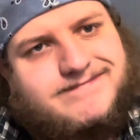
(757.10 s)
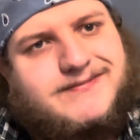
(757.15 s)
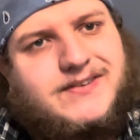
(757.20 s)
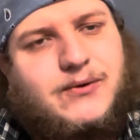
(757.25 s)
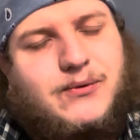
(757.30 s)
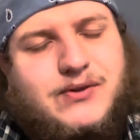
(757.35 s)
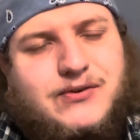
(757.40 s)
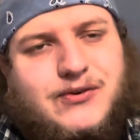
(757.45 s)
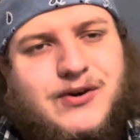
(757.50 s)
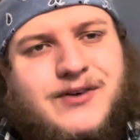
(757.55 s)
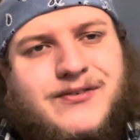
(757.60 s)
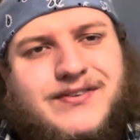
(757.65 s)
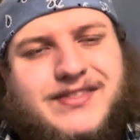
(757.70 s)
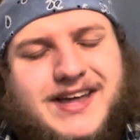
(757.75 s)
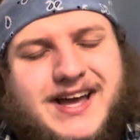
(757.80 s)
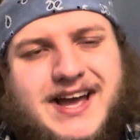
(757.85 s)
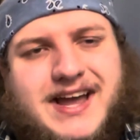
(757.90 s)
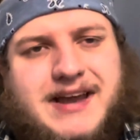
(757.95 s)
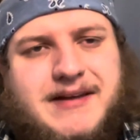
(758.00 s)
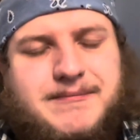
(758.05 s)
What's wrong with
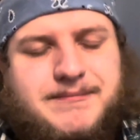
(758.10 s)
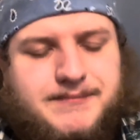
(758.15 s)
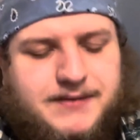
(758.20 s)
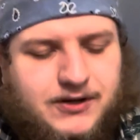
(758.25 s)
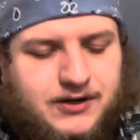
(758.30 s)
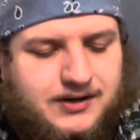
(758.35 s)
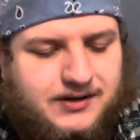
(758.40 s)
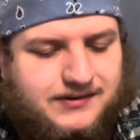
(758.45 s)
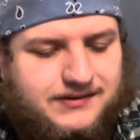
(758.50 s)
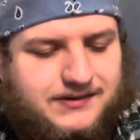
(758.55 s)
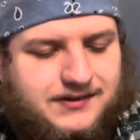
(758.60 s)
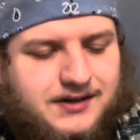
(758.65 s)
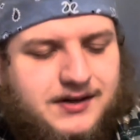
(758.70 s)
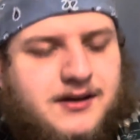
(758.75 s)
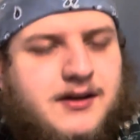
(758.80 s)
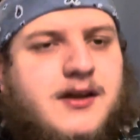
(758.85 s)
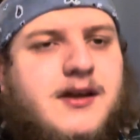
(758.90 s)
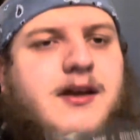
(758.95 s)
that, honestly?